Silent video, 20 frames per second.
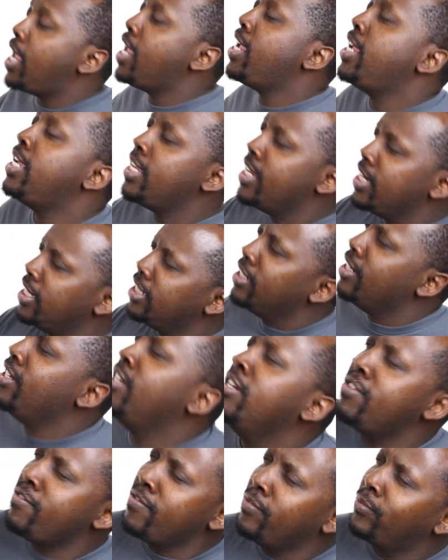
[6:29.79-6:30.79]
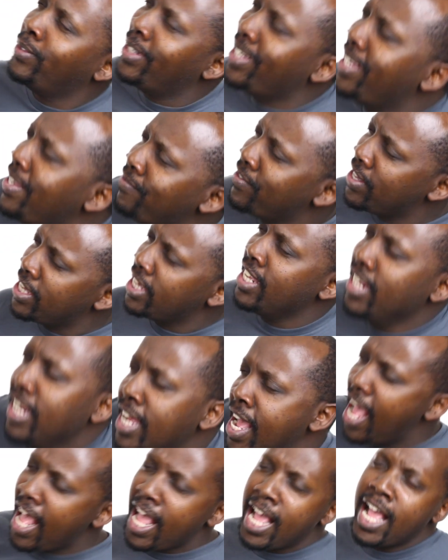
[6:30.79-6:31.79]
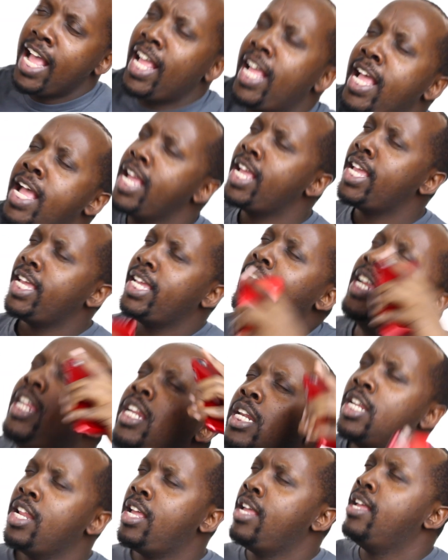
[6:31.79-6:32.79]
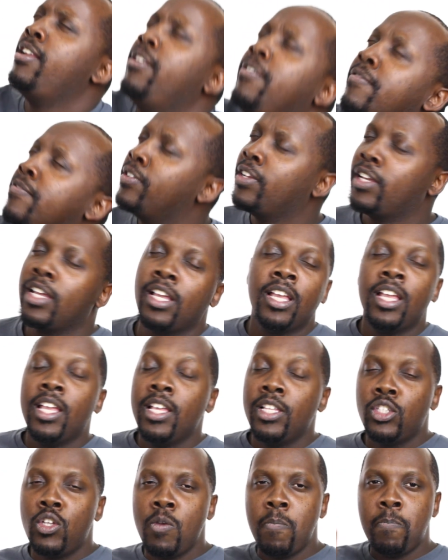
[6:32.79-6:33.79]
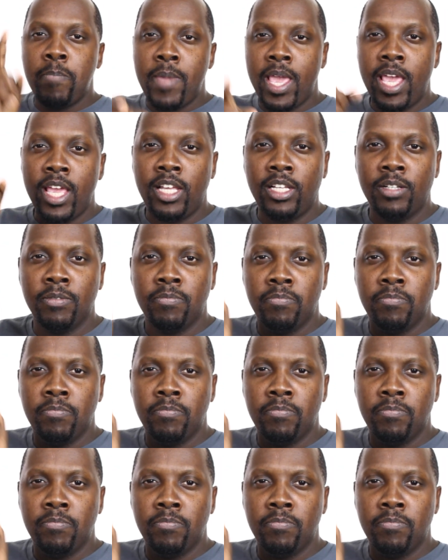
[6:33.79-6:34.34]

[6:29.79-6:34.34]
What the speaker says: ain't no river high enough to make.